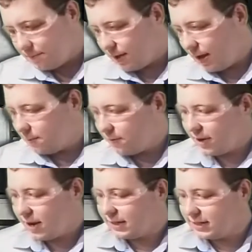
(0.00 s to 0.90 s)
And we're
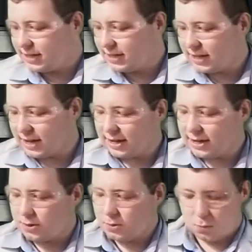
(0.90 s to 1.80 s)
reacting
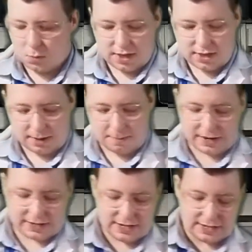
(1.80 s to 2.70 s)
that with a
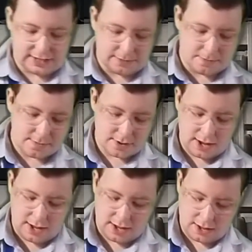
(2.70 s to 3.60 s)
magnesium.
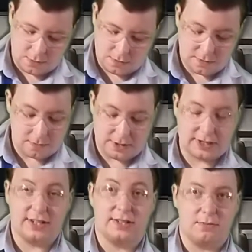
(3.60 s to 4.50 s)
We've got magnesium